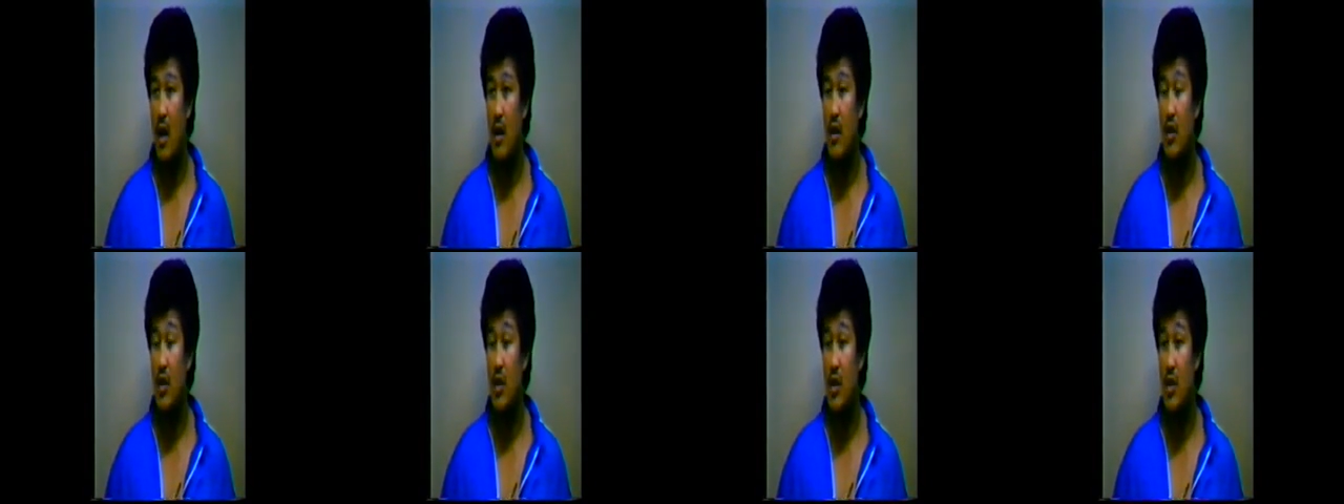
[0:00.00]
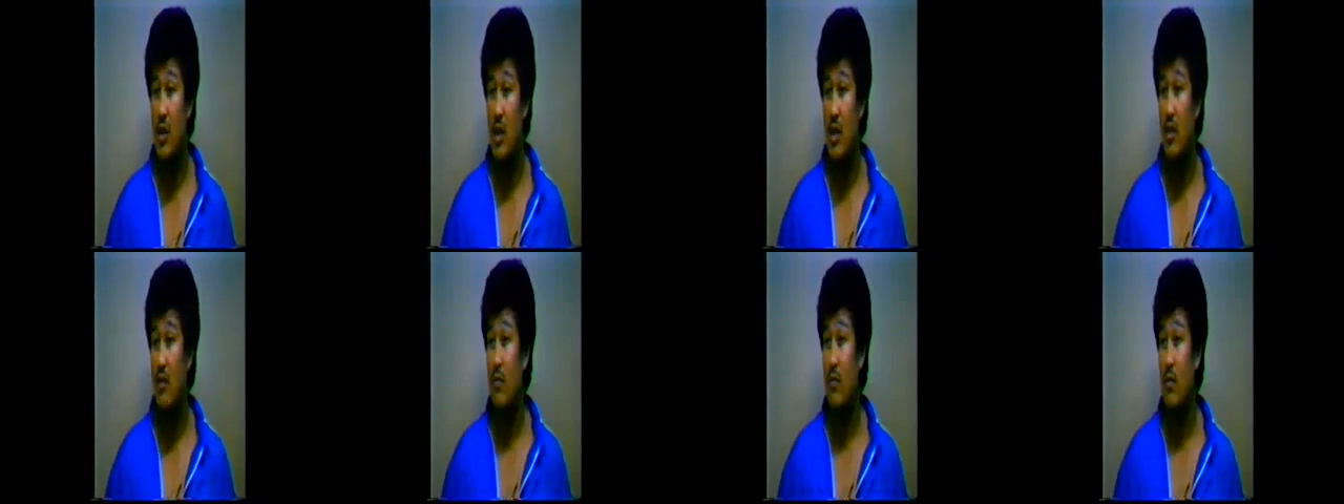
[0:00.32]
She
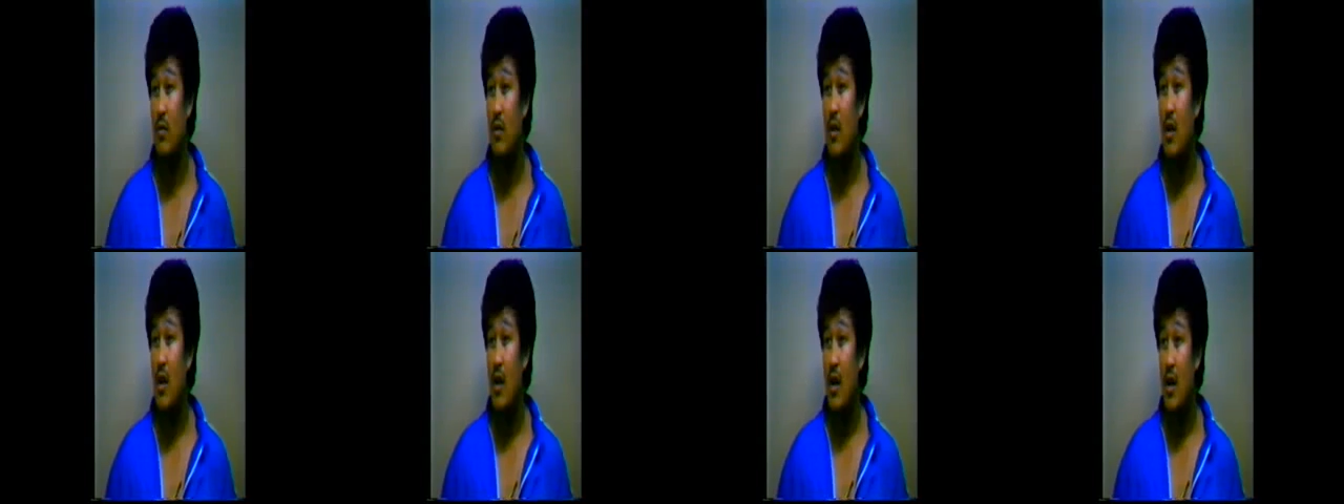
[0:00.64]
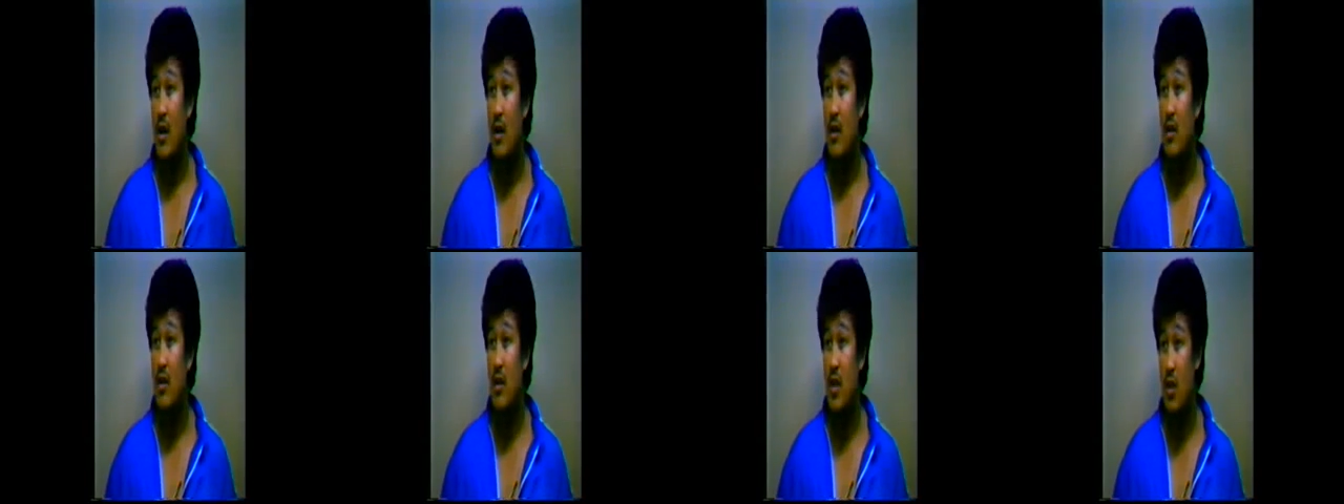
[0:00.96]
just a
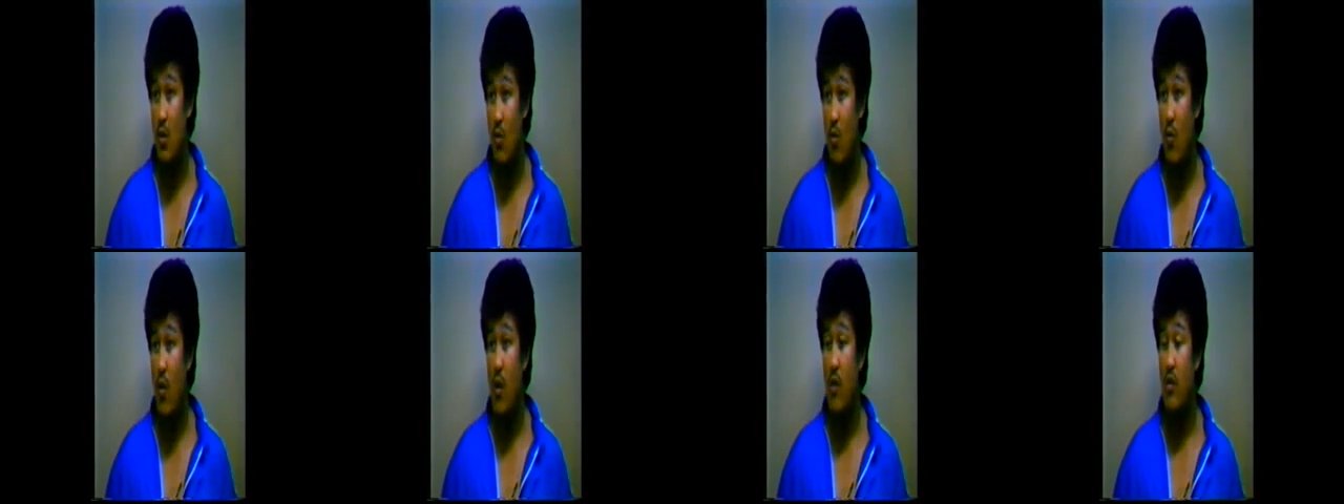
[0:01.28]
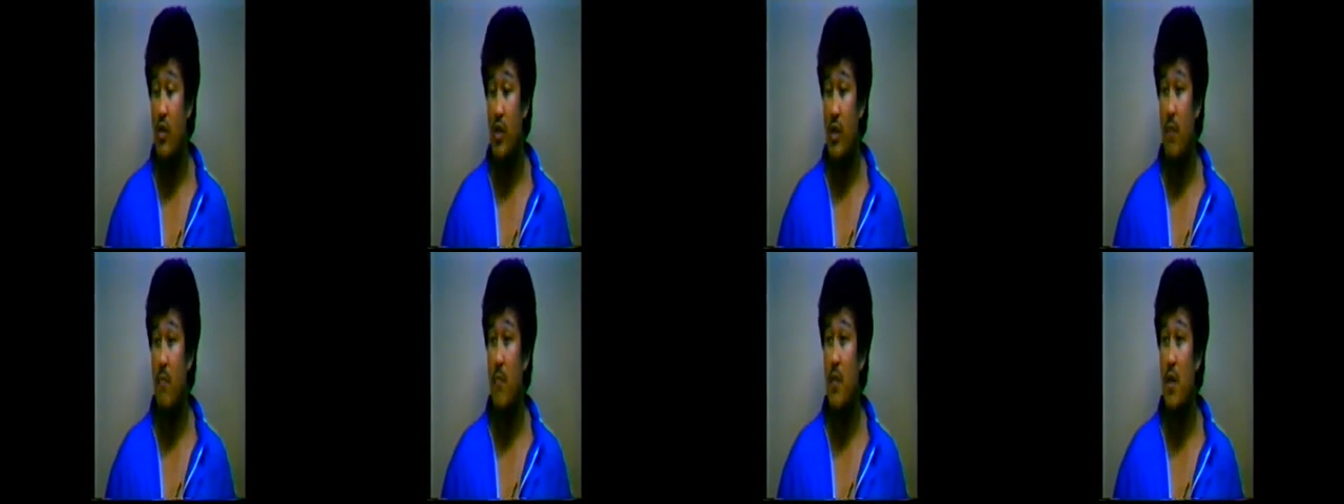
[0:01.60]
new world
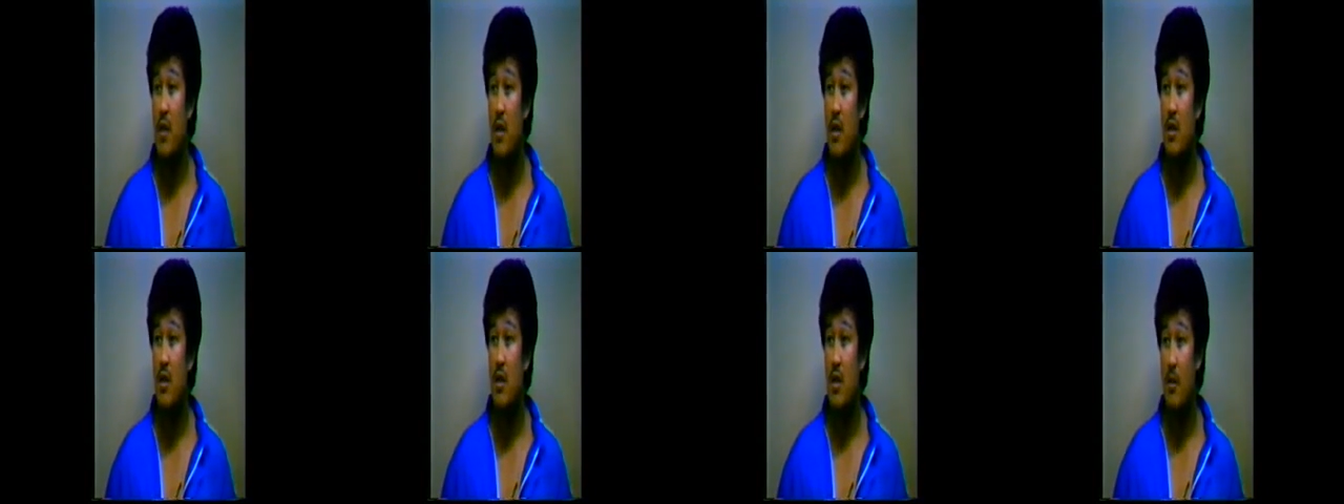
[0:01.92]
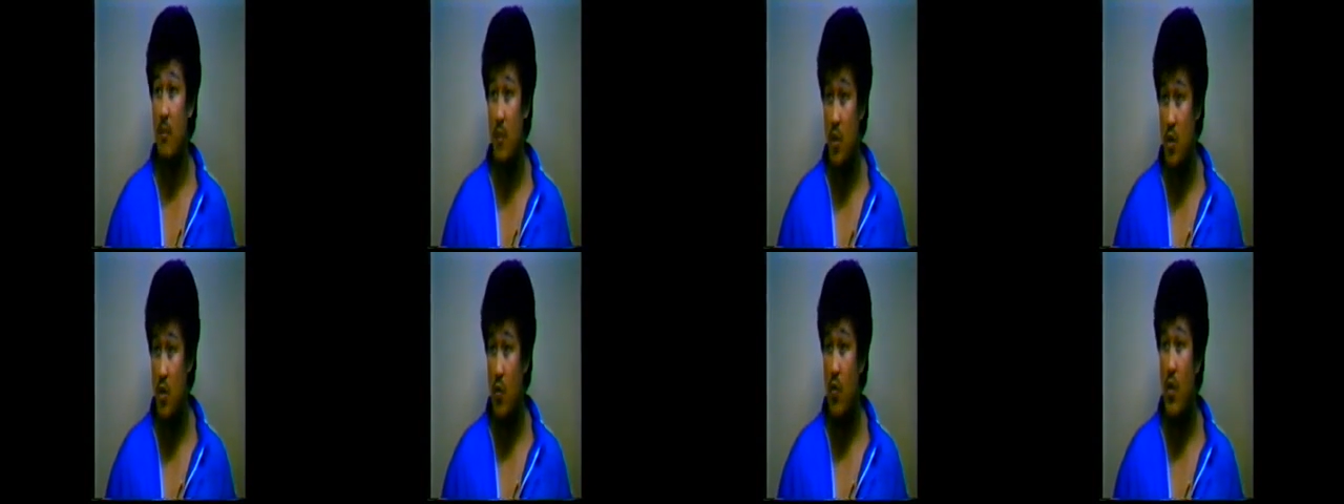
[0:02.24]
champion in
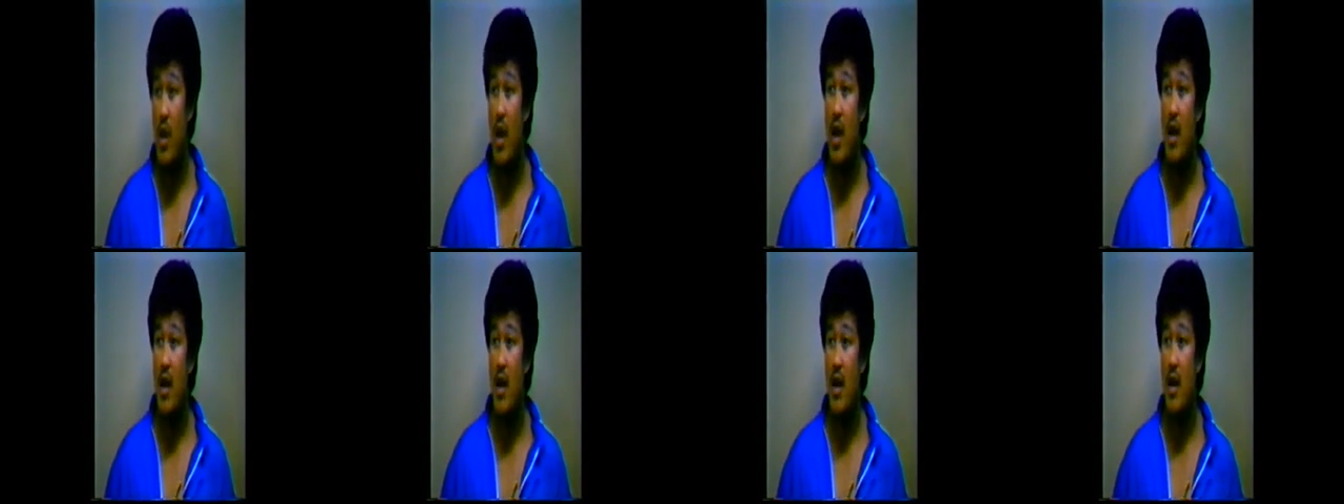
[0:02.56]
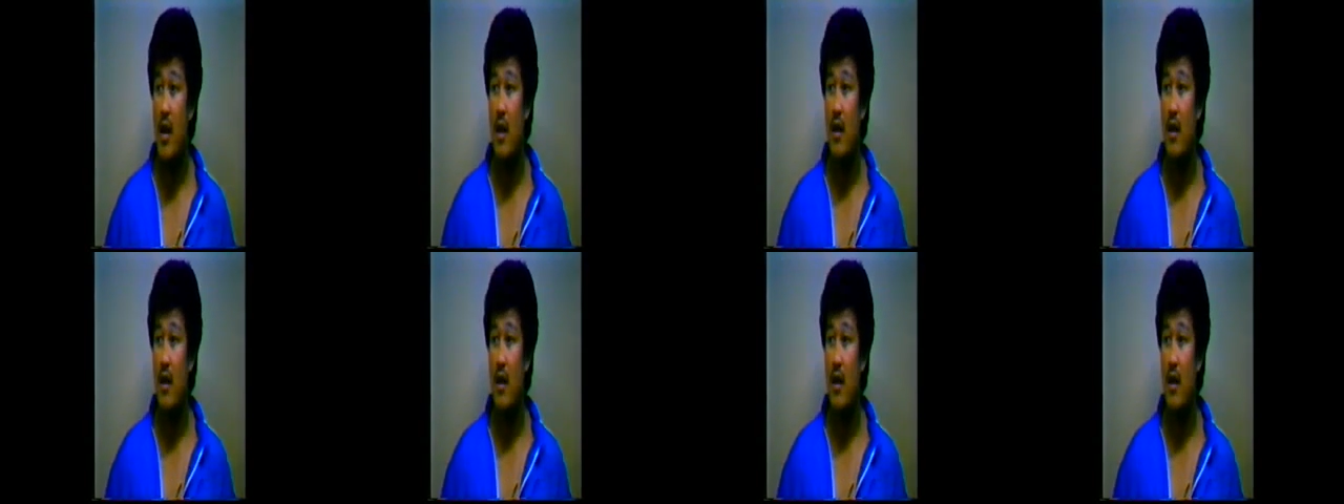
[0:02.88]
WKA.